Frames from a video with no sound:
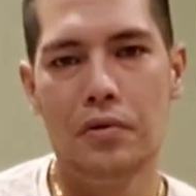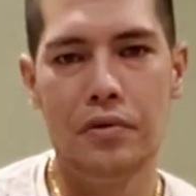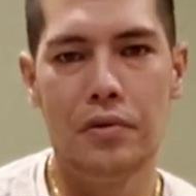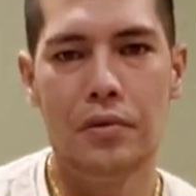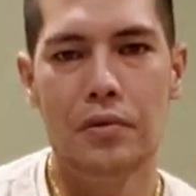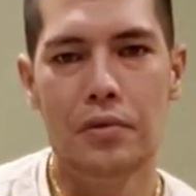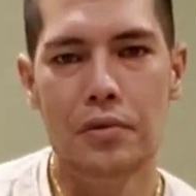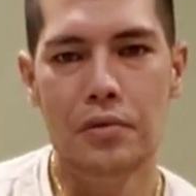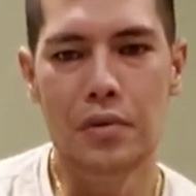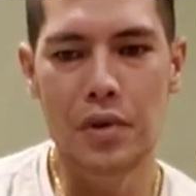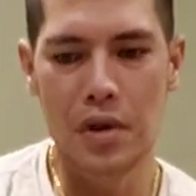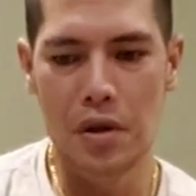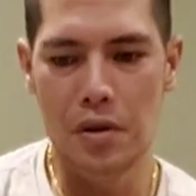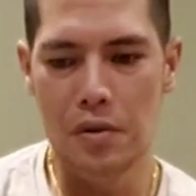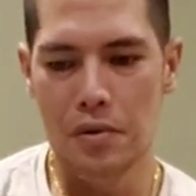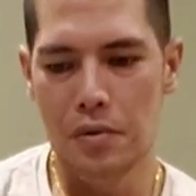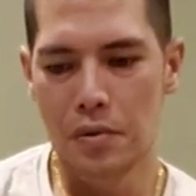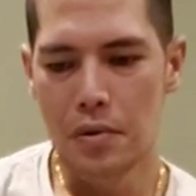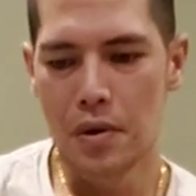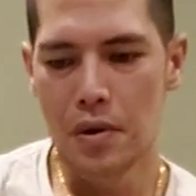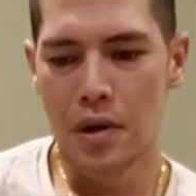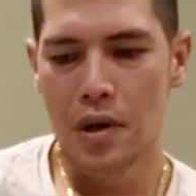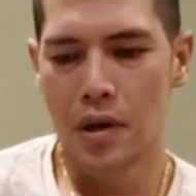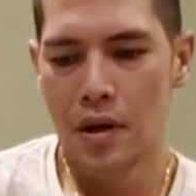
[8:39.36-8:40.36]
through you
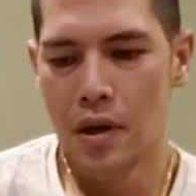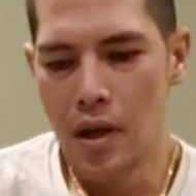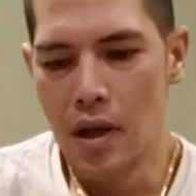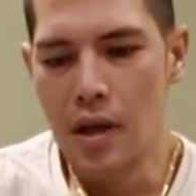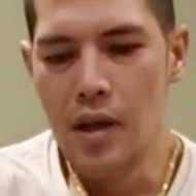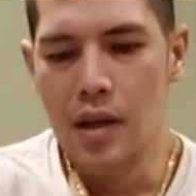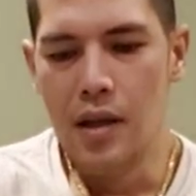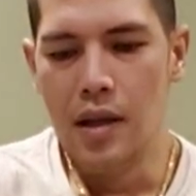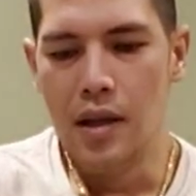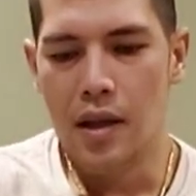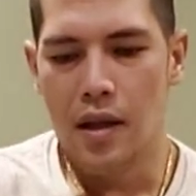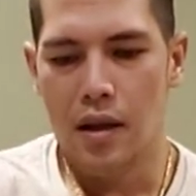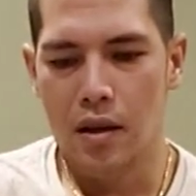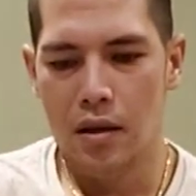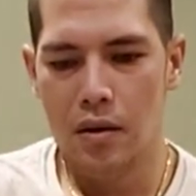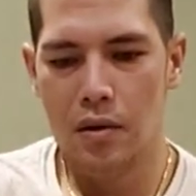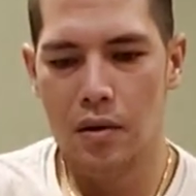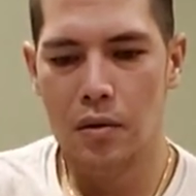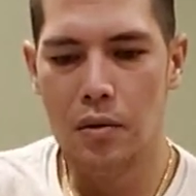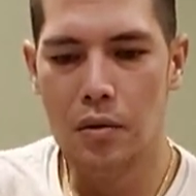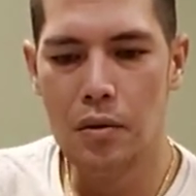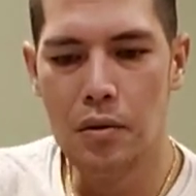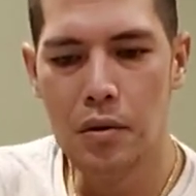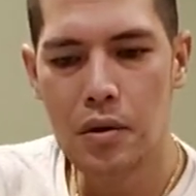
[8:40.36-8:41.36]

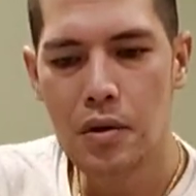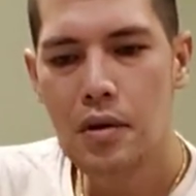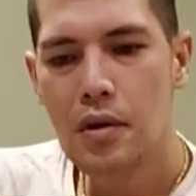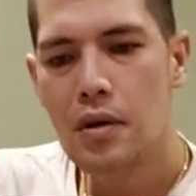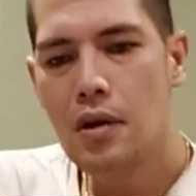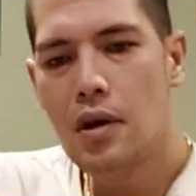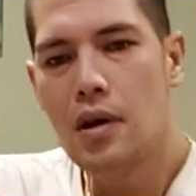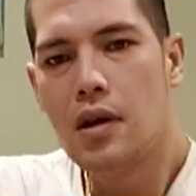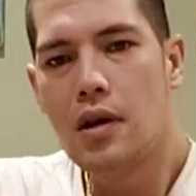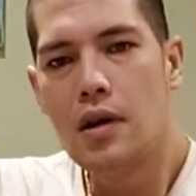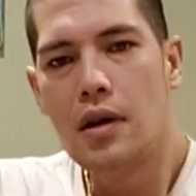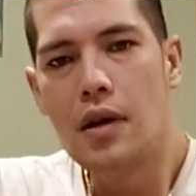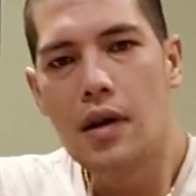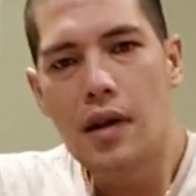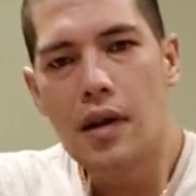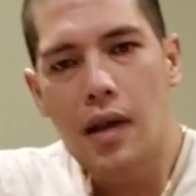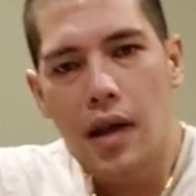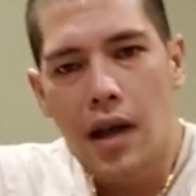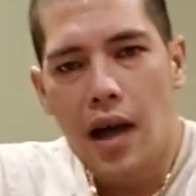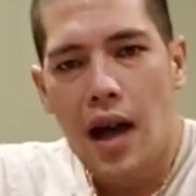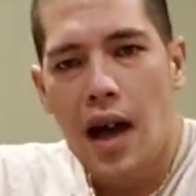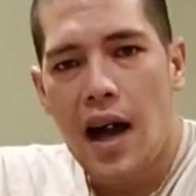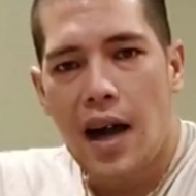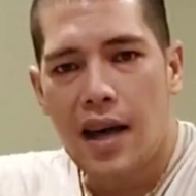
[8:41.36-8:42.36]
or
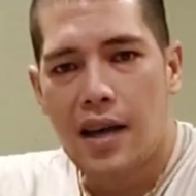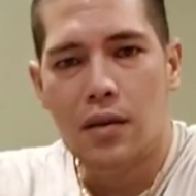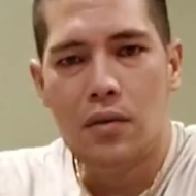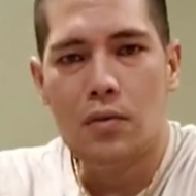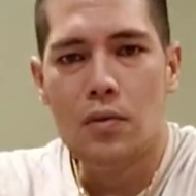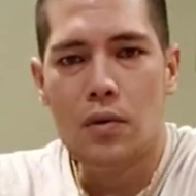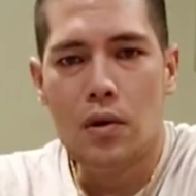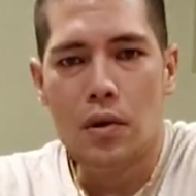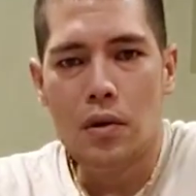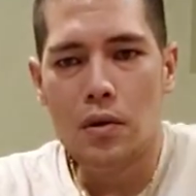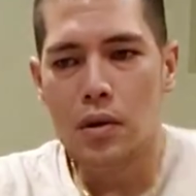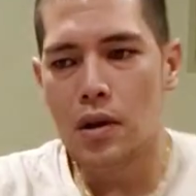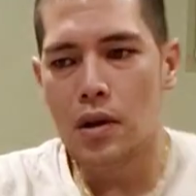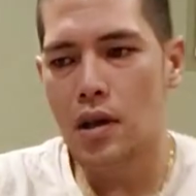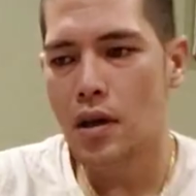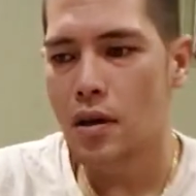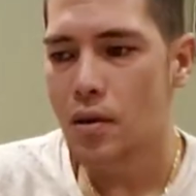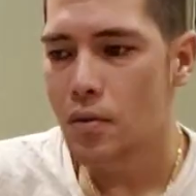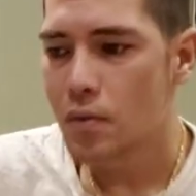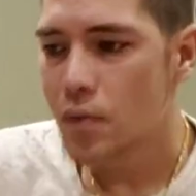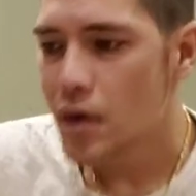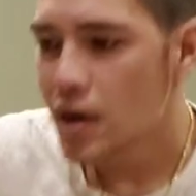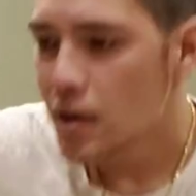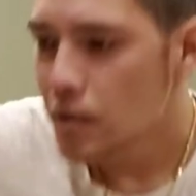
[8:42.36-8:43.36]
I could roll
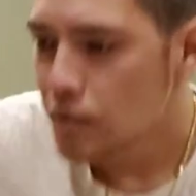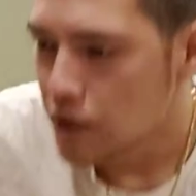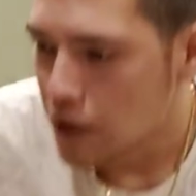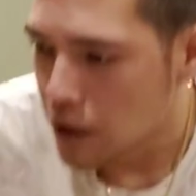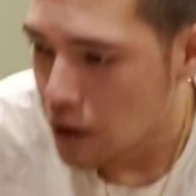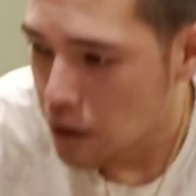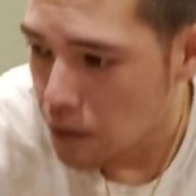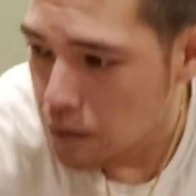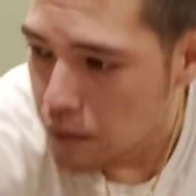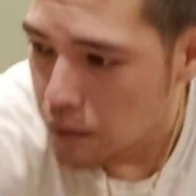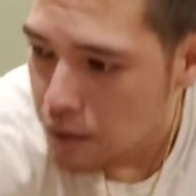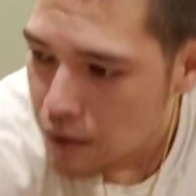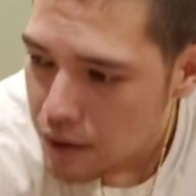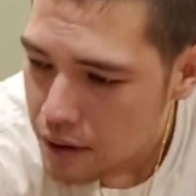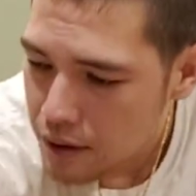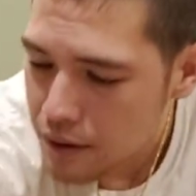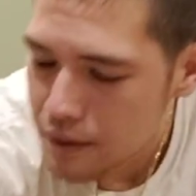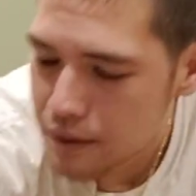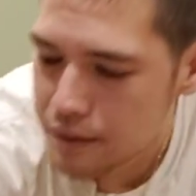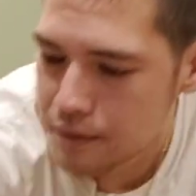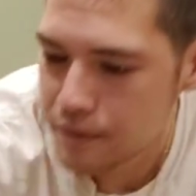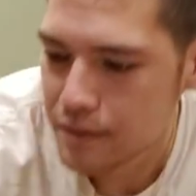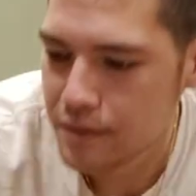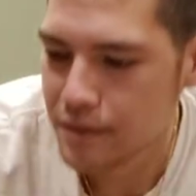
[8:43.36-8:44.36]
around
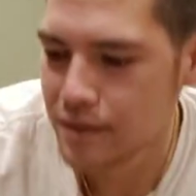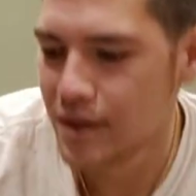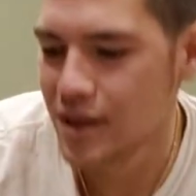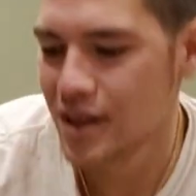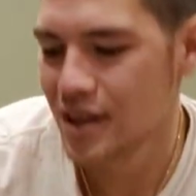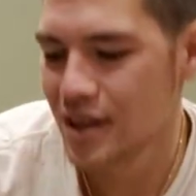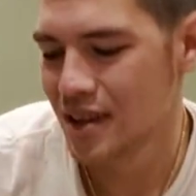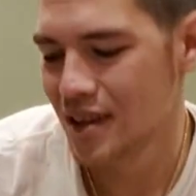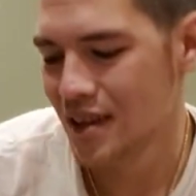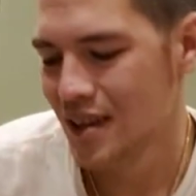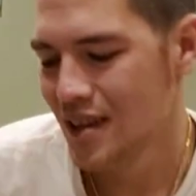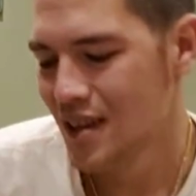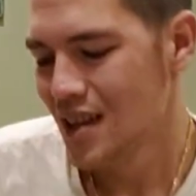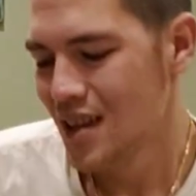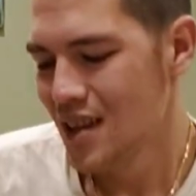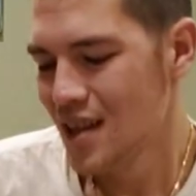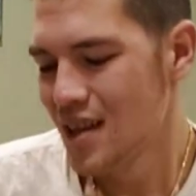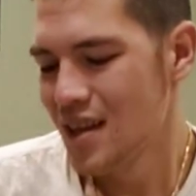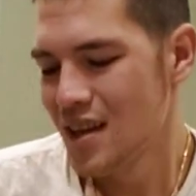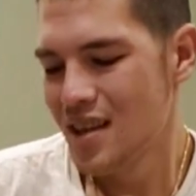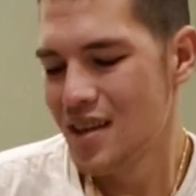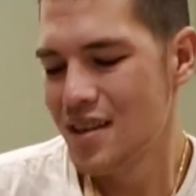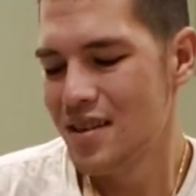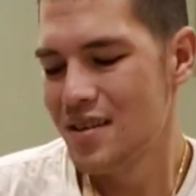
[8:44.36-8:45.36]
you.
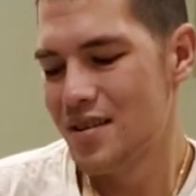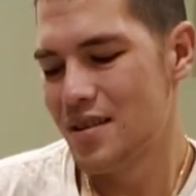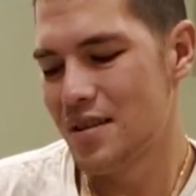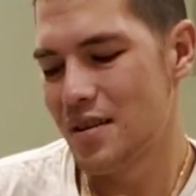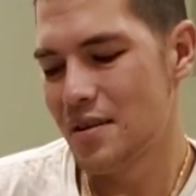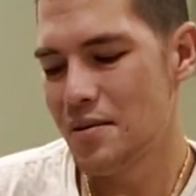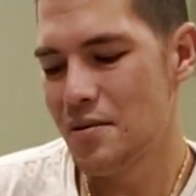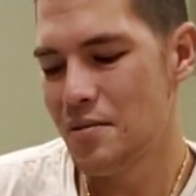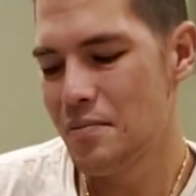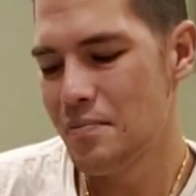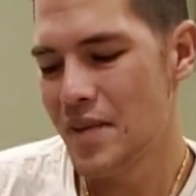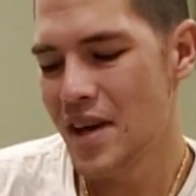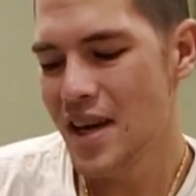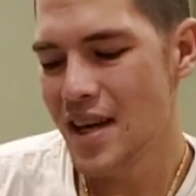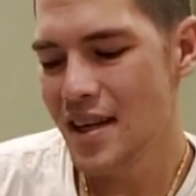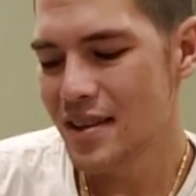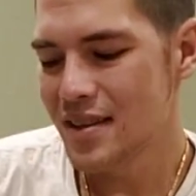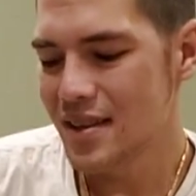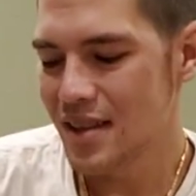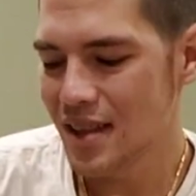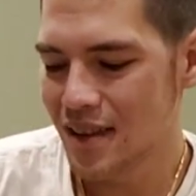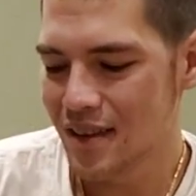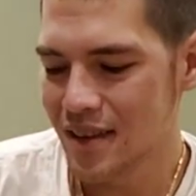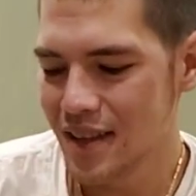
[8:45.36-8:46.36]
So
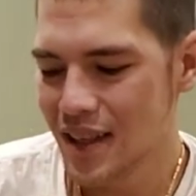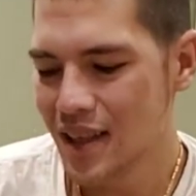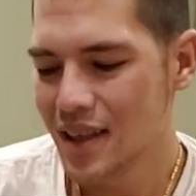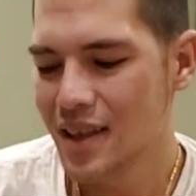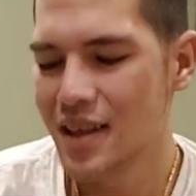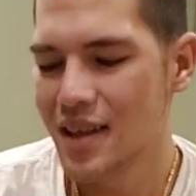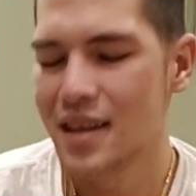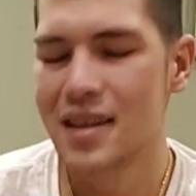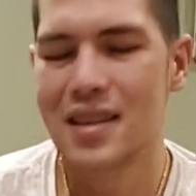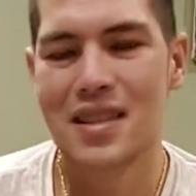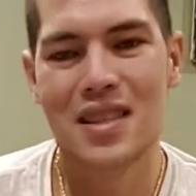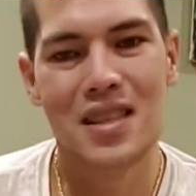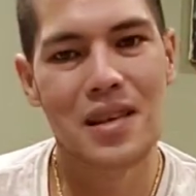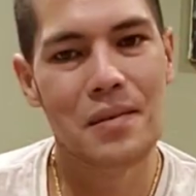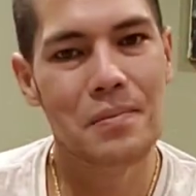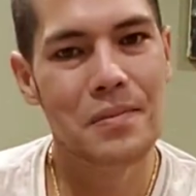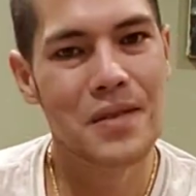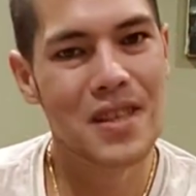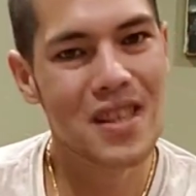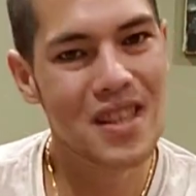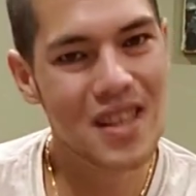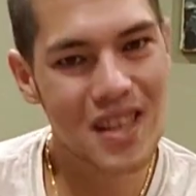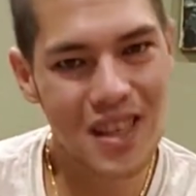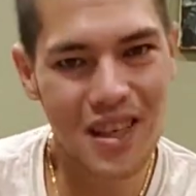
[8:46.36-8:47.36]
basically, it is up
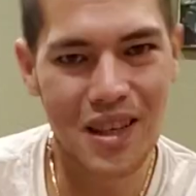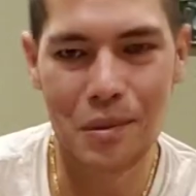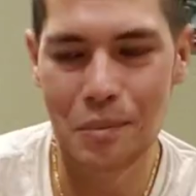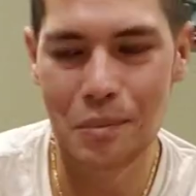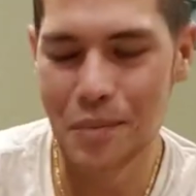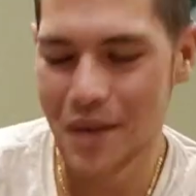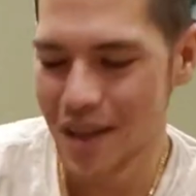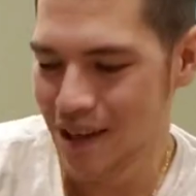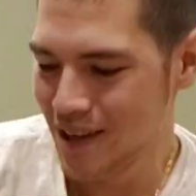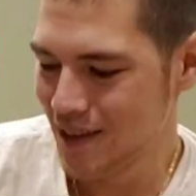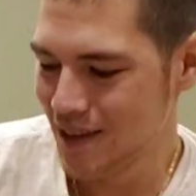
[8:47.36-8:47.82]
to them.